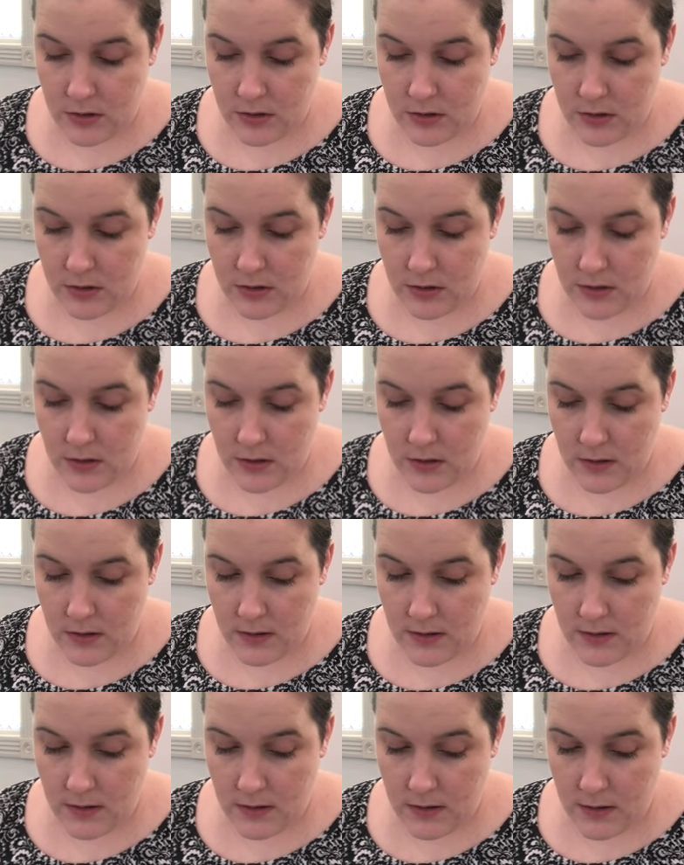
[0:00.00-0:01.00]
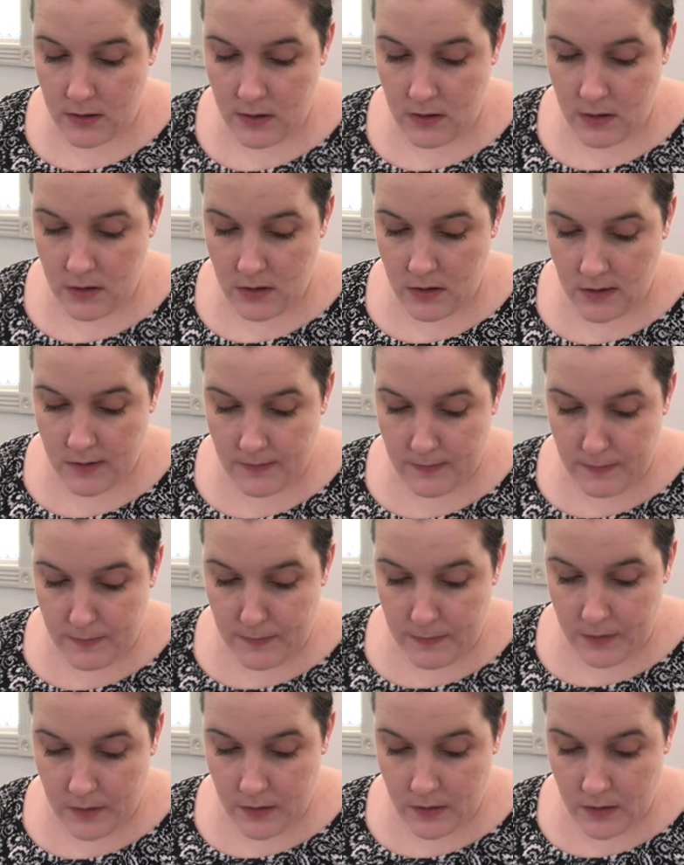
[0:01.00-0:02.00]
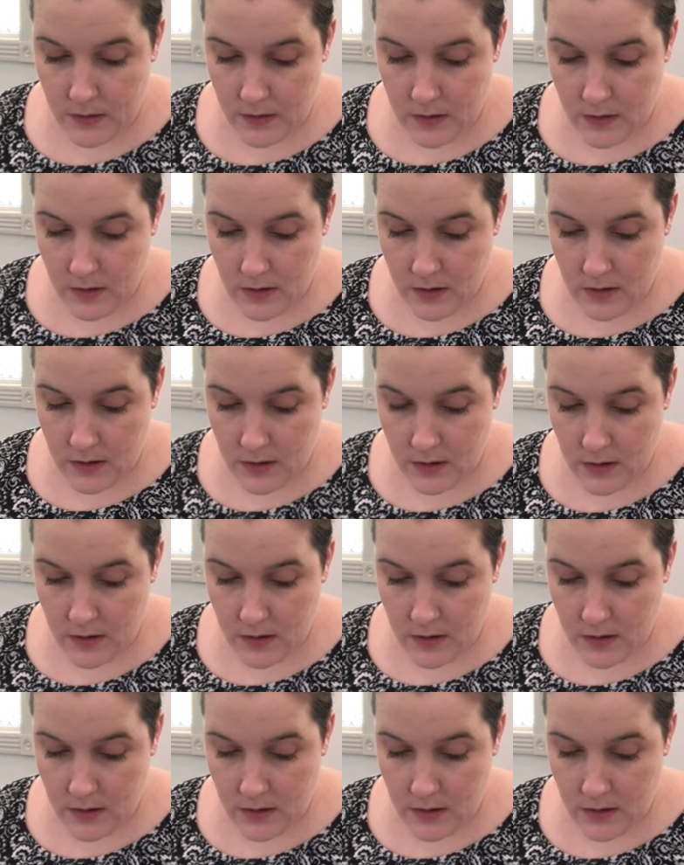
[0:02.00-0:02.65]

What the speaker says: (no one is talking)